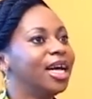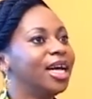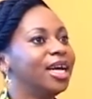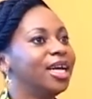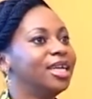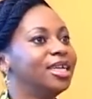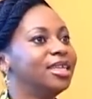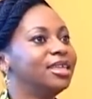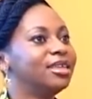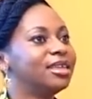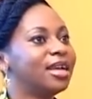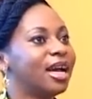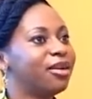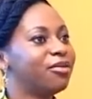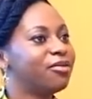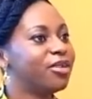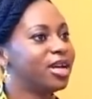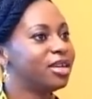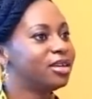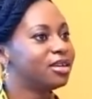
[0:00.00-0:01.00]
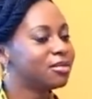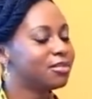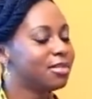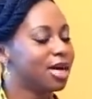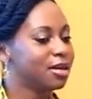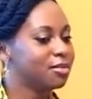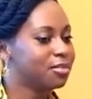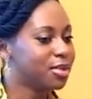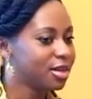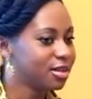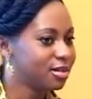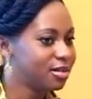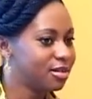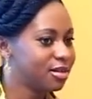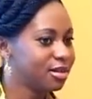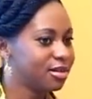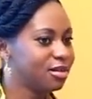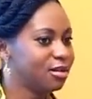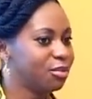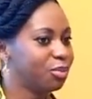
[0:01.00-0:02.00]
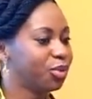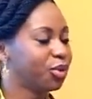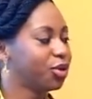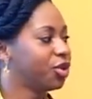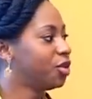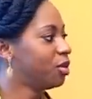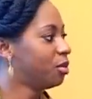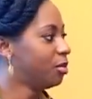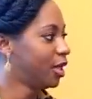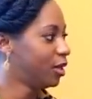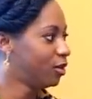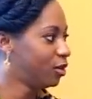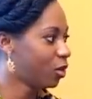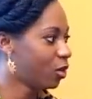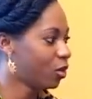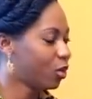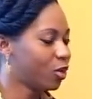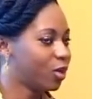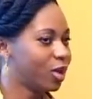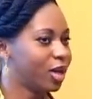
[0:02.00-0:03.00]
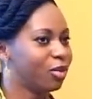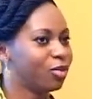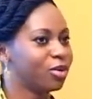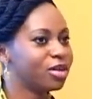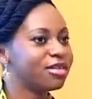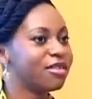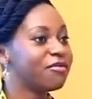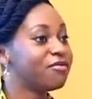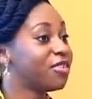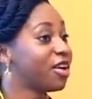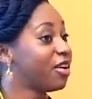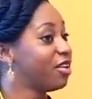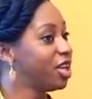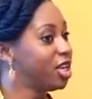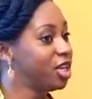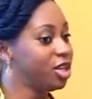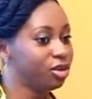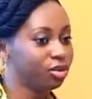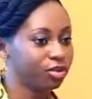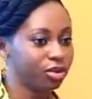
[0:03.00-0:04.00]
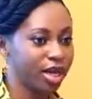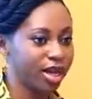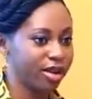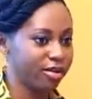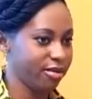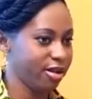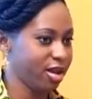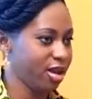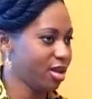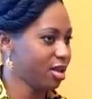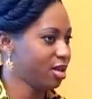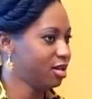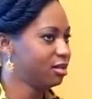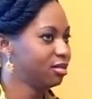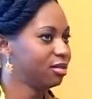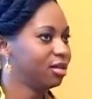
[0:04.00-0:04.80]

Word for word: and I read my master's in procurement law. It was a very new area.